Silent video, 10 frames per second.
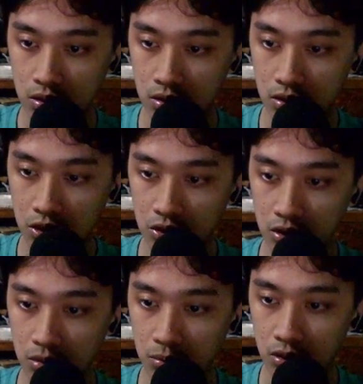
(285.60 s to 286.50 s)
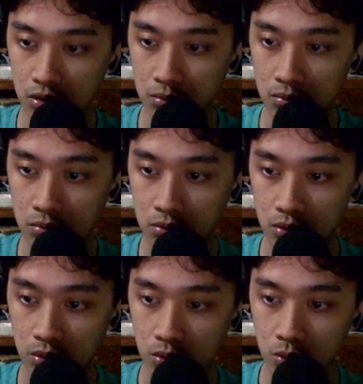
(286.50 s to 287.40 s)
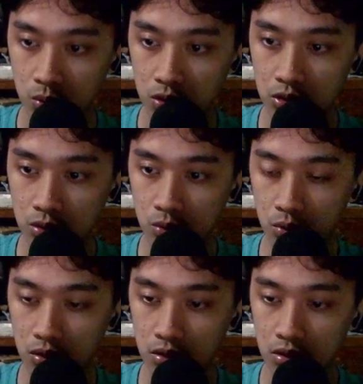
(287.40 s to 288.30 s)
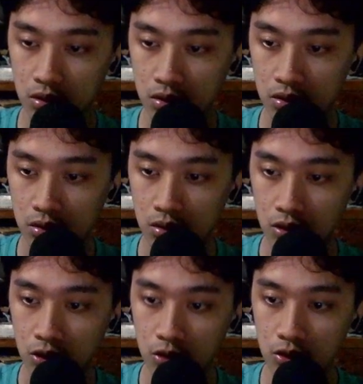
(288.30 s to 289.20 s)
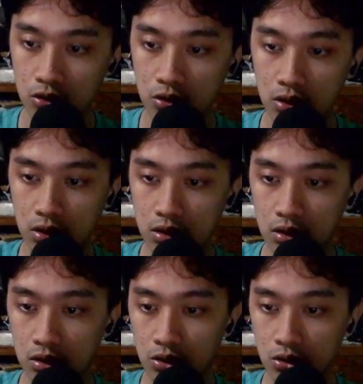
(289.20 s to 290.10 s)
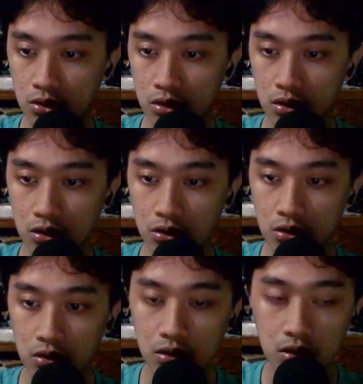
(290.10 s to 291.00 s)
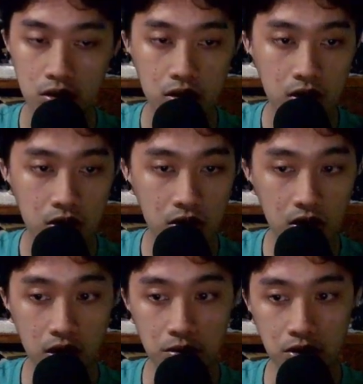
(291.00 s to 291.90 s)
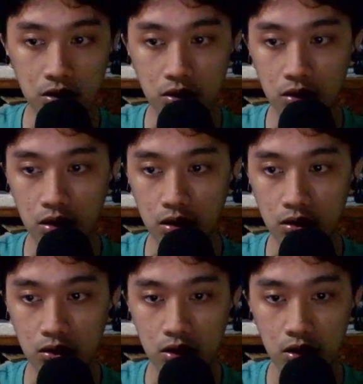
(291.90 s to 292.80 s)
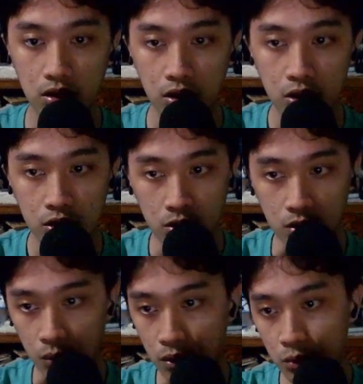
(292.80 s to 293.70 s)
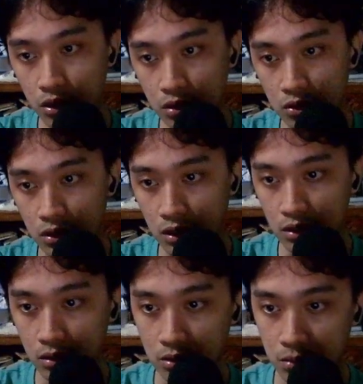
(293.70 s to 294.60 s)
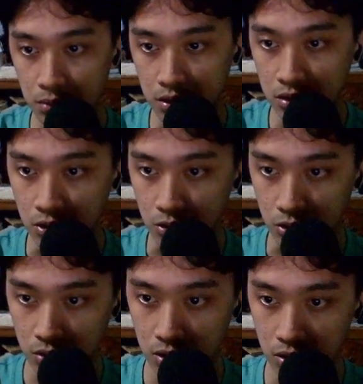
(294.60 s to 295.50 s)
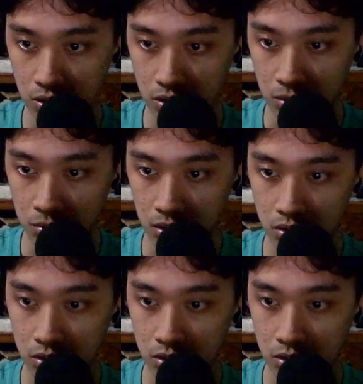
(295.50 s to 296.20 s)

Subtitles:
here in the bottom, which is where your trees and your other crops are located, right? So the way we can connect them is placing a road here in the middle,